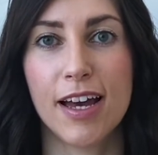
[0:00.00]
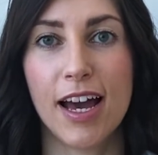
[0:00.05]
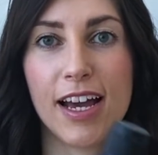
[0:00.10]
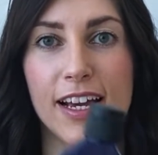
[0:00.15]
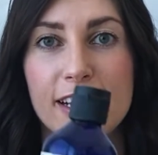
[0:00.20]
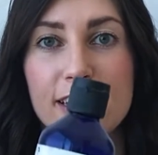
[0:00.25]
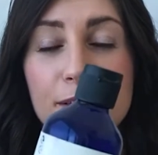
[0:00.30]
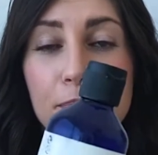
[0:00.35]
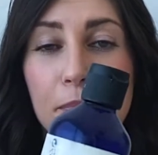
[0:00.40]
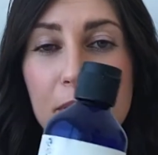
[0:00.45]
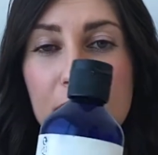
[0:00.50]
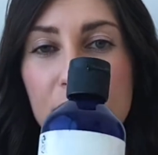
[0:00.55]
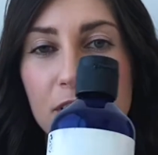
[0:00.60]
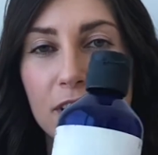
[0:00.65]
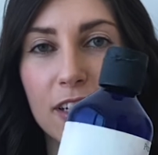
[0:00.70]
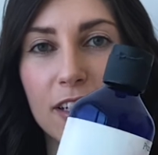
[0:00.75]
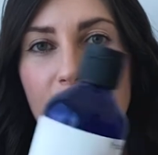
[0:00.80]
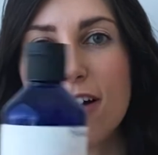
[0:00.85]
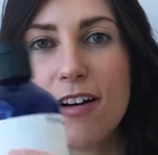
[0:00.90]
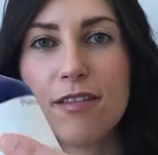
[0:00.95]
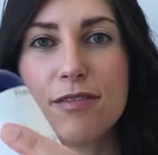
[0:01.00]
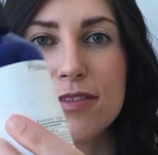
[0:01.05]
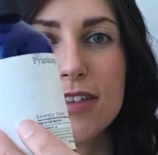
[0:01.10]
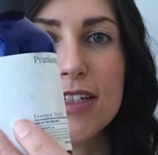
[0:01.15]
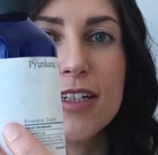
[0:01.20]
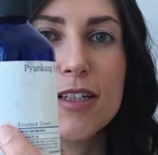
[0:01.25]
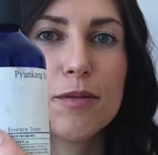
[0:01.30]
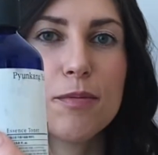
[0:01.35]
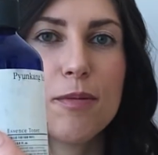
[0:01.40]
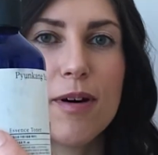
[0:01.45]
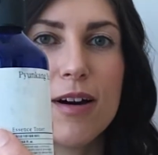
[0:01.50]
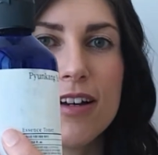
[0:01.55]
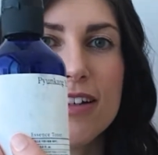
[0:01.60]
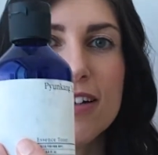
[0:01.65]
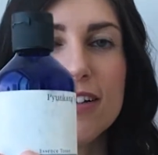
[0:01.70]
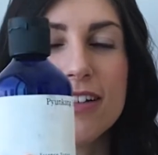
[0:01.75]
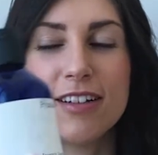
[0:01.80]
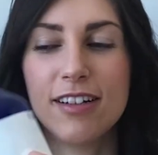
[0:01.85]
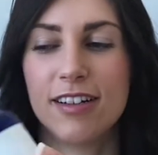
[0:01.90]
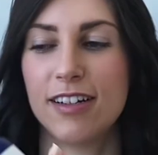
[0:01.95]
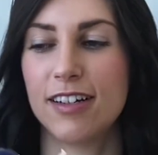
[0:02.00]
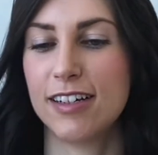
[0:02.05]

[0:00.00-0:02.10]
I especially love this one.